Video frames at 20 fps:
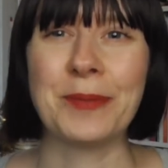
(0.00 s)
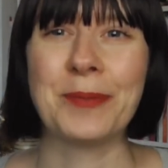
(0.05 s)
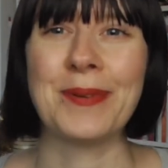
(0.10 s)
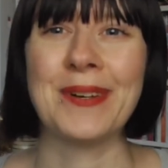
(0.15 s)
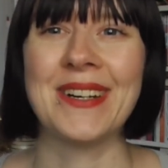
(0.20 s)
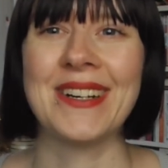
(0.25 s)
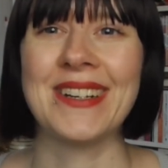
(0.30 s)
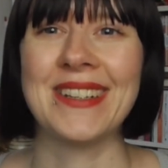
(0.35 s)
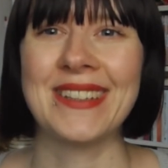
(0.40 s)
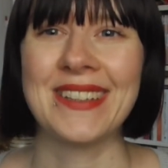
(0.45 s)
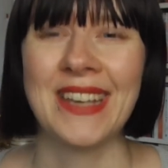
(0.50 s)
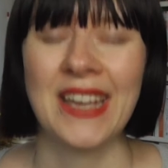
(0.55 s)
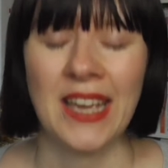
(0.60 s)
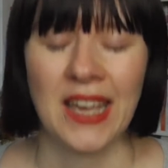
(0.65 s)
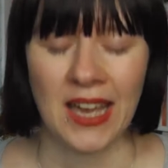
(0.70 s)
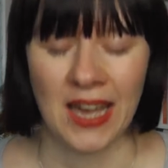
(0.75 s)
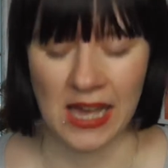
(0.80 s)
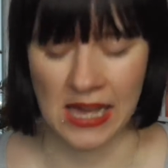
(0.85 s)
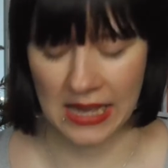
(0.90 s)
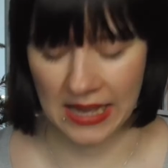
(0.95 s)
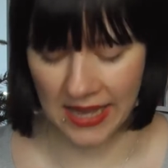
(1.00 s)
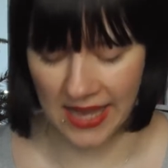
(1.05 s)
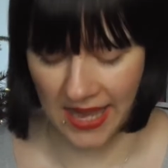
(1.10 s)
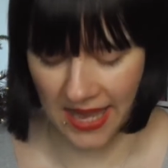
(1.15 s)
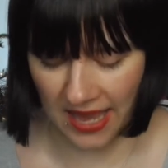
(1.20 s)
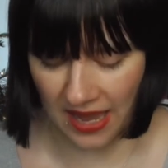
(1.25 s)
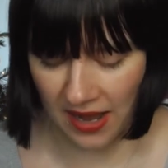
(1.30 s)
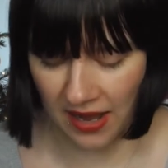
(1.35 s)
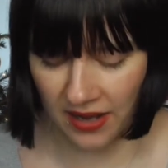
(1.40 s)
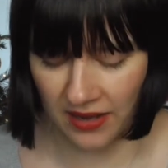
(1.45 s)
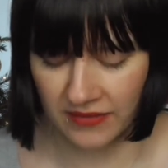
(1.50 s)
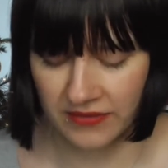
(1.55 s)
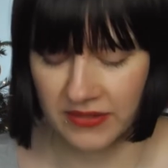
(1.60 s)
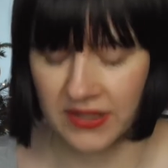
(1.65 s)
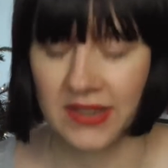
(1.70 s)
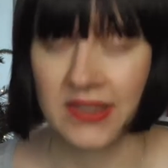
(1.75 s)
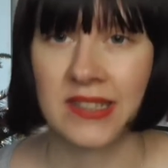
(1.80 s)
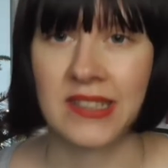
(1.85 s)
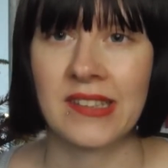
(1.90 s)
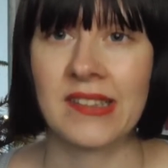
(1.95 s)
but I
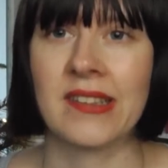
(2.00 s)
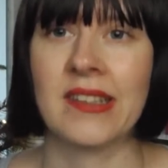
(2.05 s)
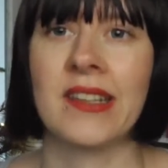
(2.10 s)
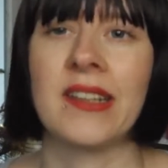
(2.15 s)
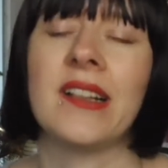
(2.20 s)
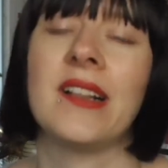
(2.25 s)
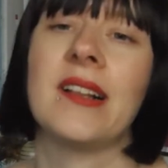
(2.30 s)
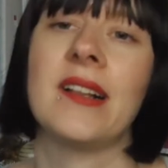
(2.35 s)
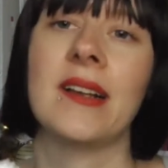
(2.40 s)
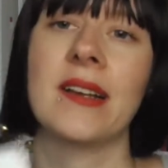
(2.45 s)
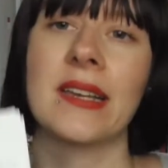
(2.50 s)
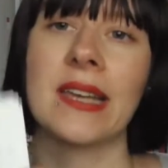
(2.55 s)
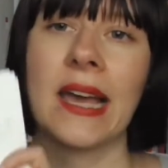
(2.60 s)
have this little